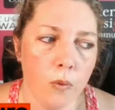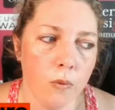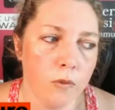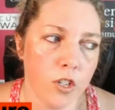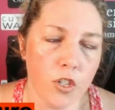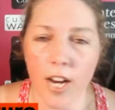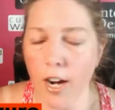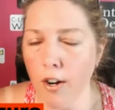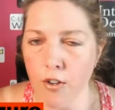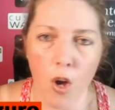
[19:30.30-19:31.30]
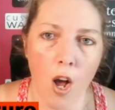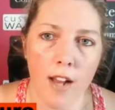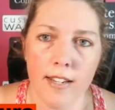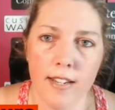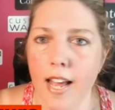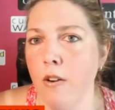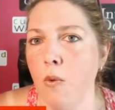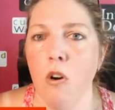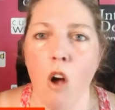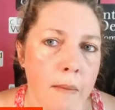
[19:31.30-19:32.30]
just shared your content,
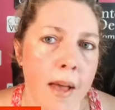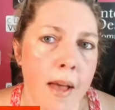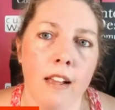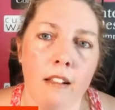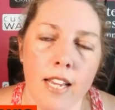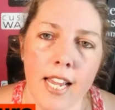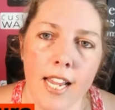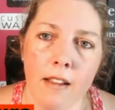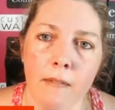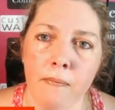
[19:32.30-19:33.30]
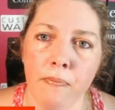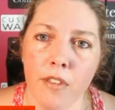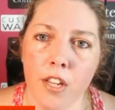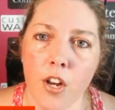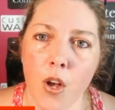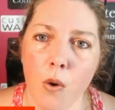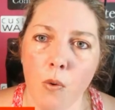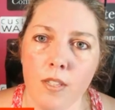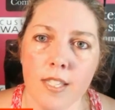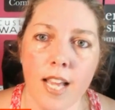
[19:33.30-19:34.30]
or automatically,
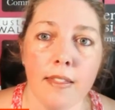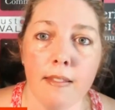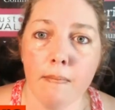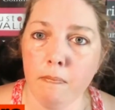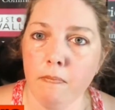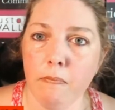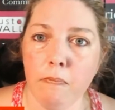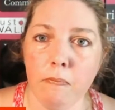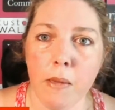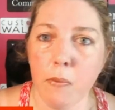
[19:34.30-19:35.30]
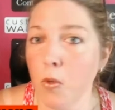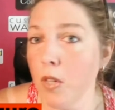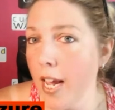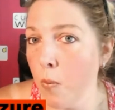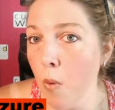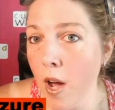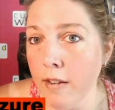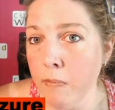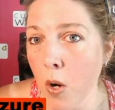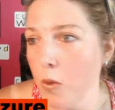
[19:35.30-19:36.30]
send people who like
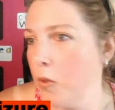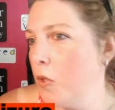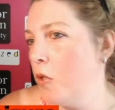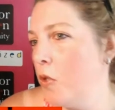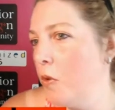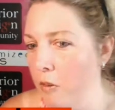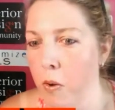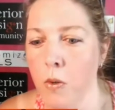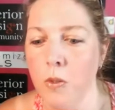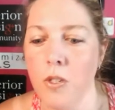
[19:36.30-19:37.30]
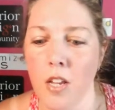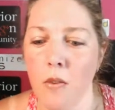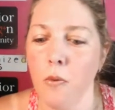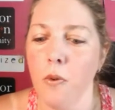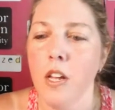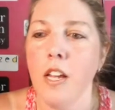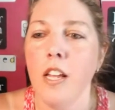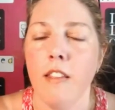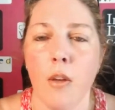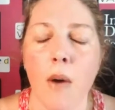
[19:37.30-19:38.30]
one post to a different post that you
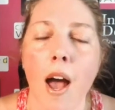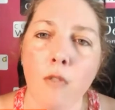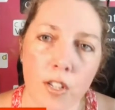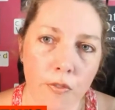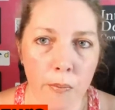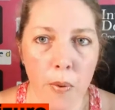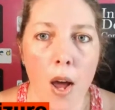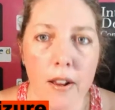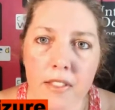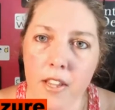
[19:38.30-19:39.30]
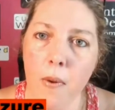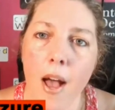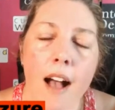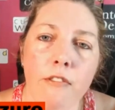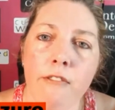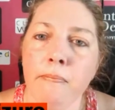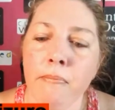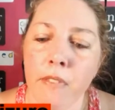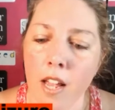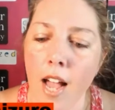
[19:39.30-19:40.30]
have, or a different product that you have.
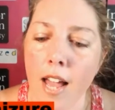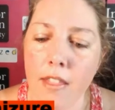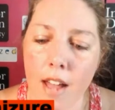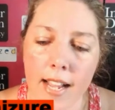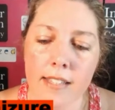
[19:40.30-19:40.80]
I can see